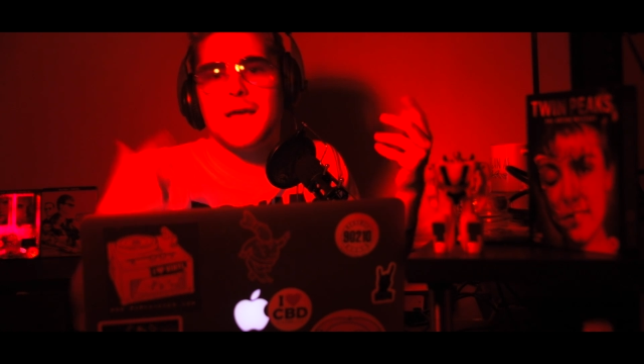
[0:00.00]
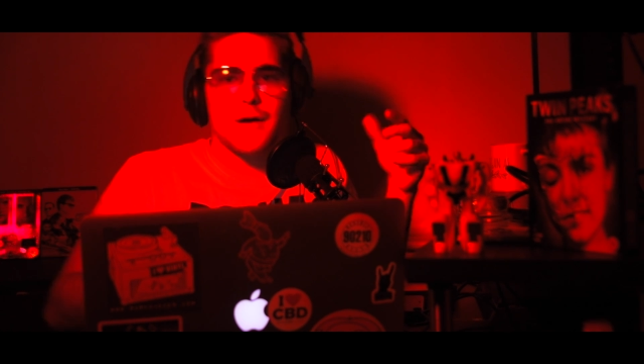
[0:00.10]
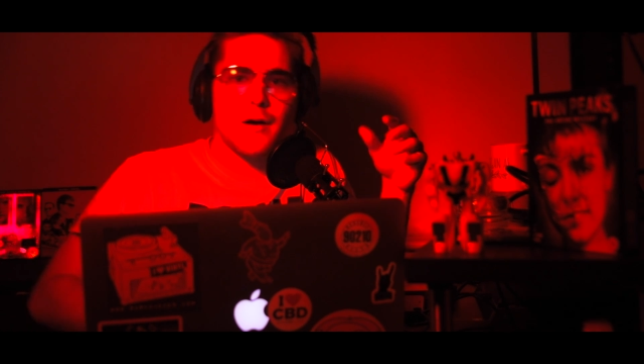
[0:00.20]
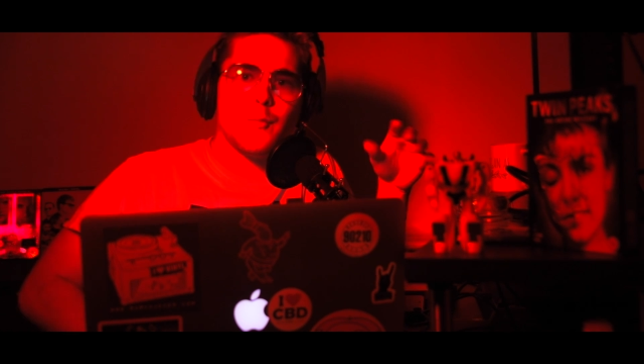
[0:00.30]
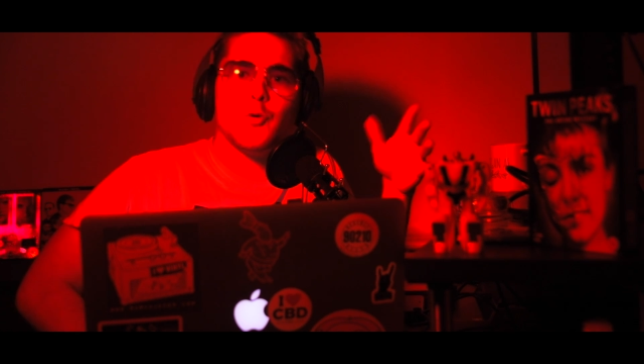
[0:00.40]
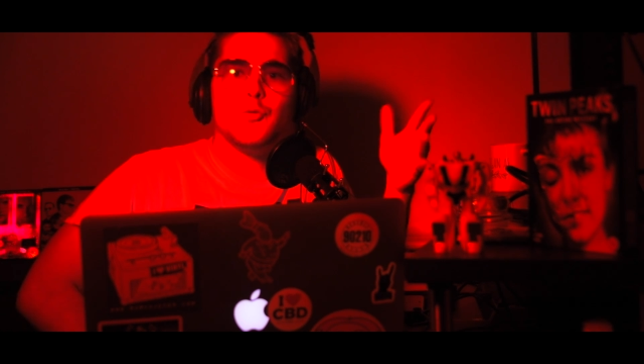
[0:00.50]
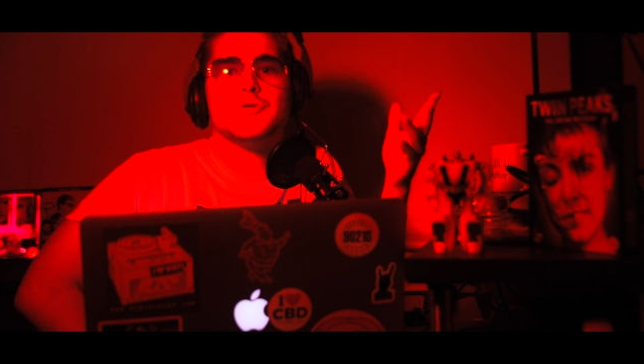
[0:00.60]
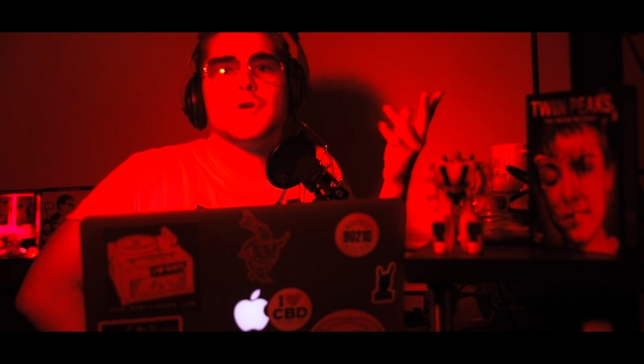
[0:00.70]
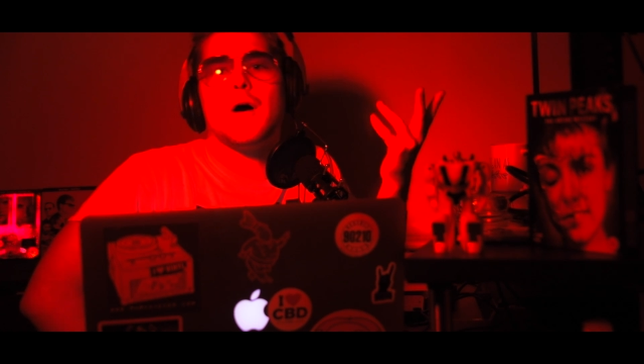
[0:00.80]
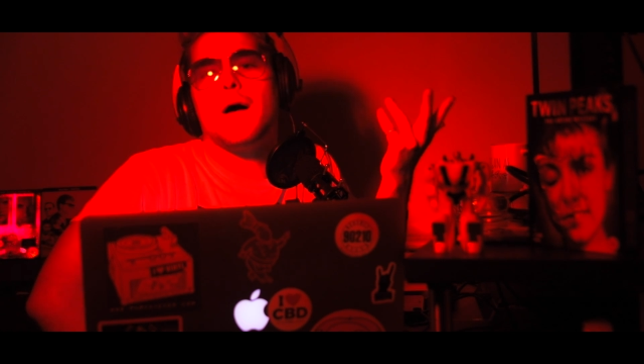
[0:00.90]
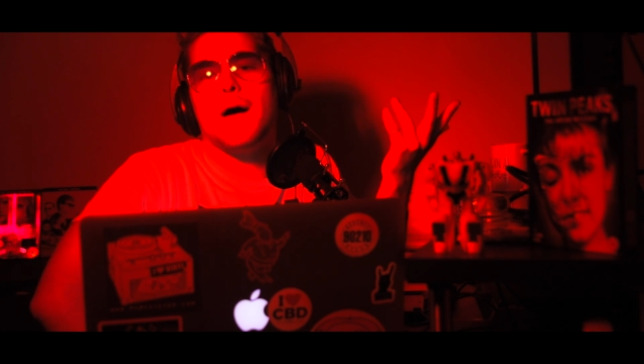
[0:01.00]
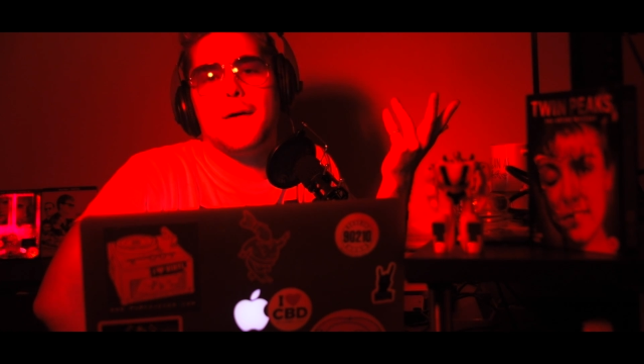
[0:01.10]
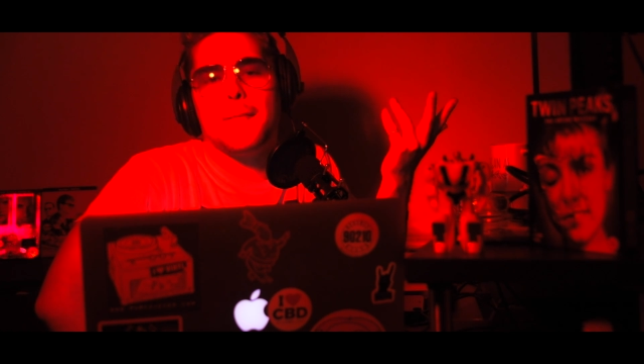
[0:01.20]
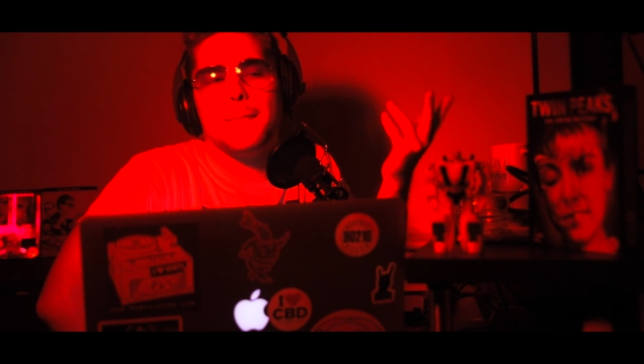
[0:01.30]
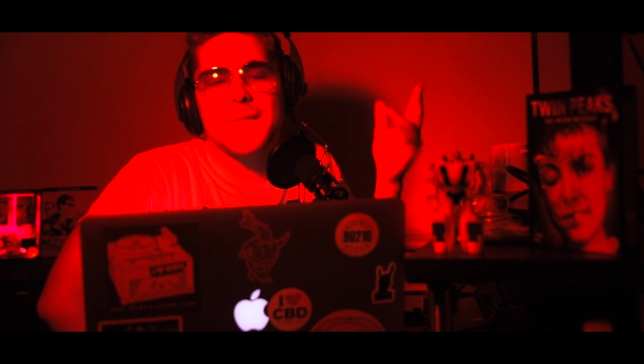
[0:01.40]
saying who's
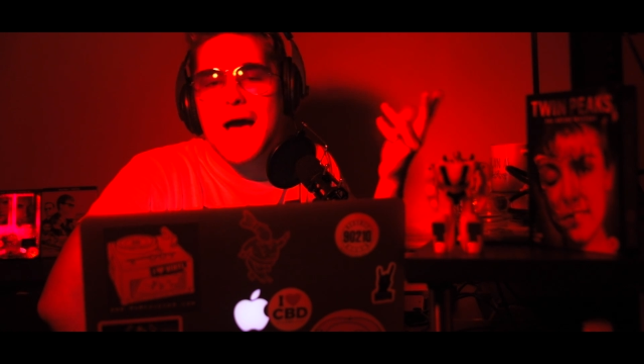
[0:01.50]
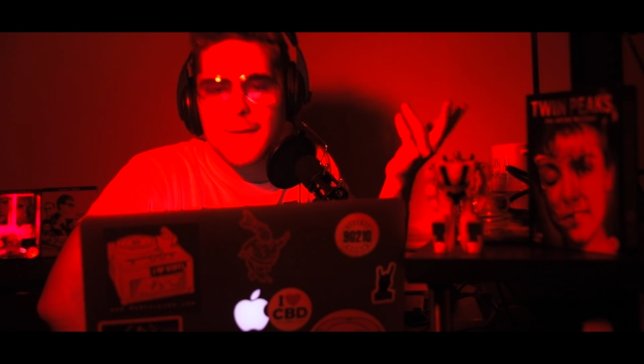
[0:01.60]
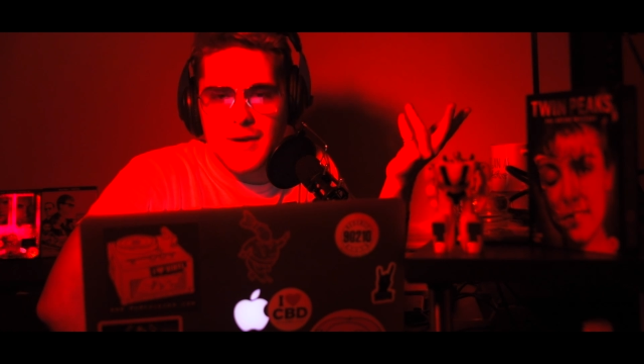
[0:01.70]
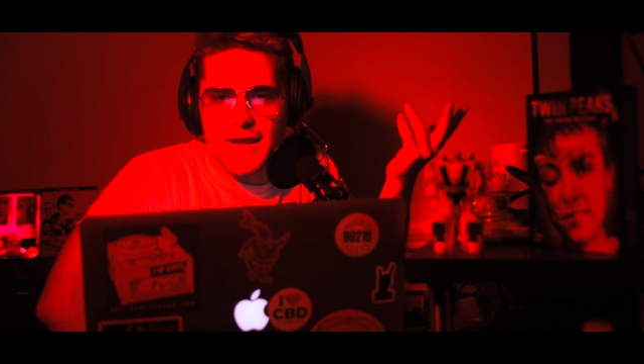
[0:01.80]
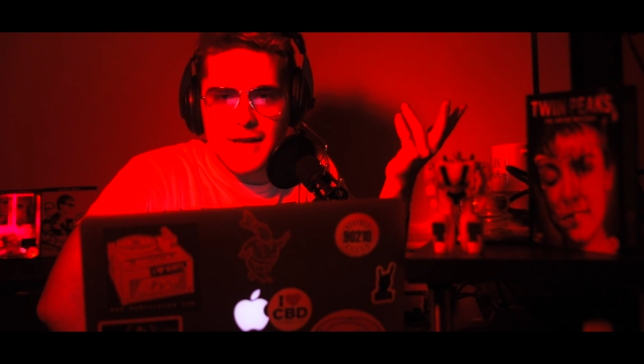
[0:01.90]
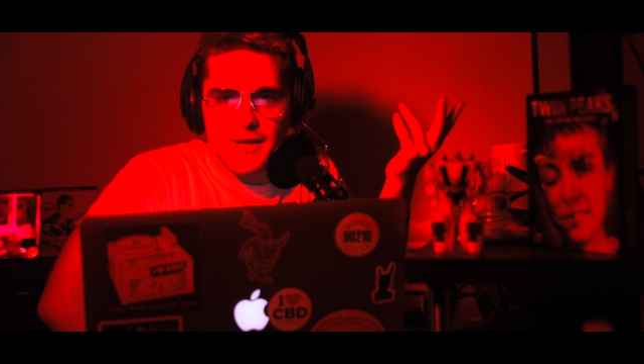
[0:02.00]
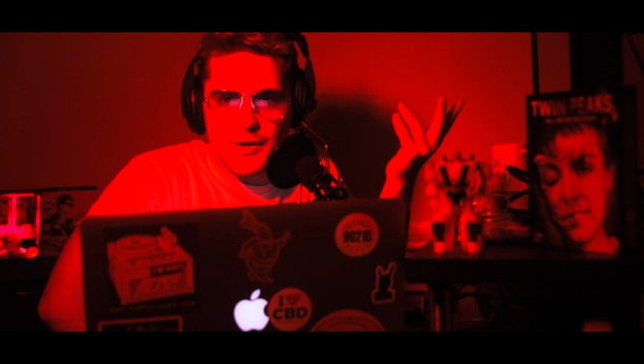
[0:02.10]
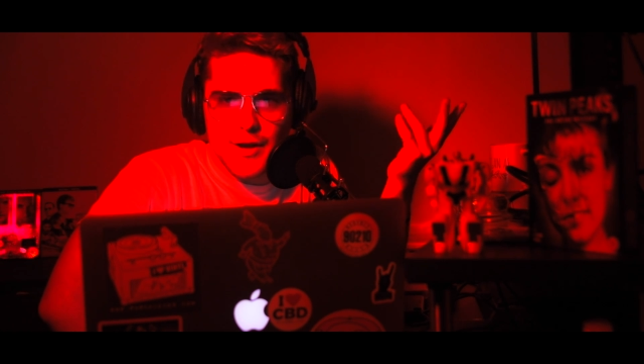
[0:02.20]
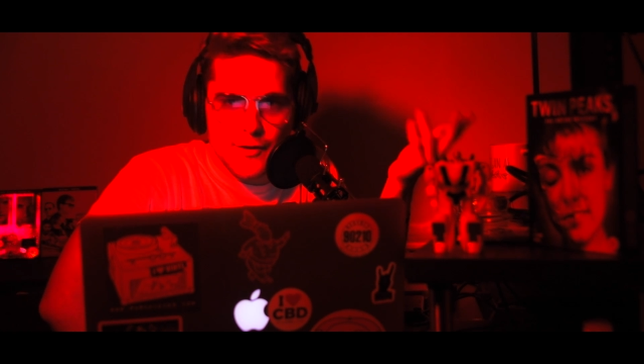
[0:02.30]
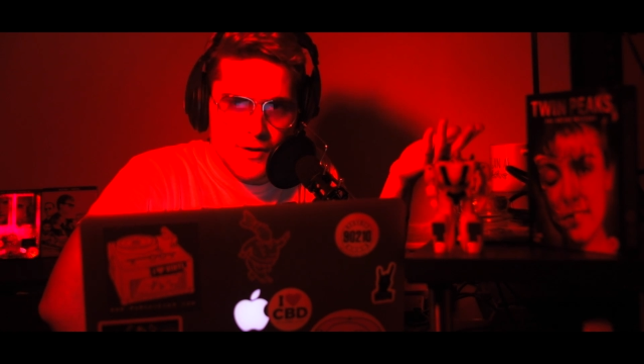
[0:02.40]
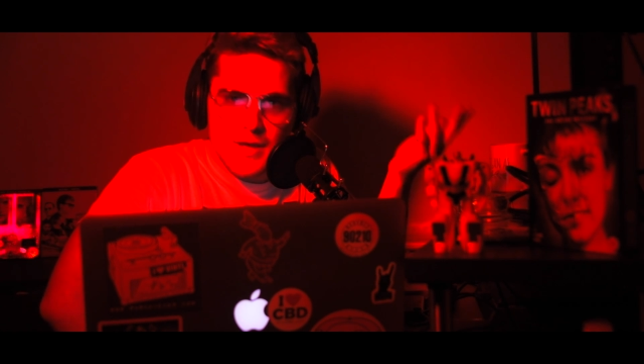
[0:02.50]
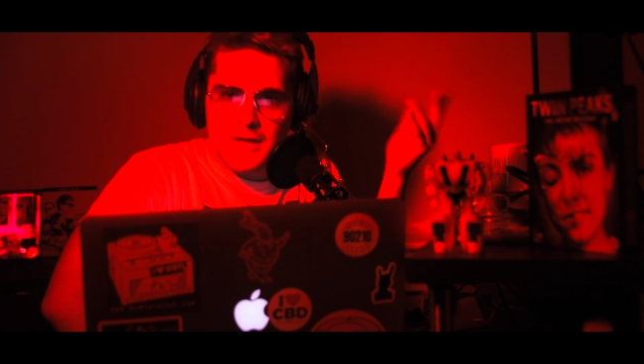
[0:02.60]
nominated,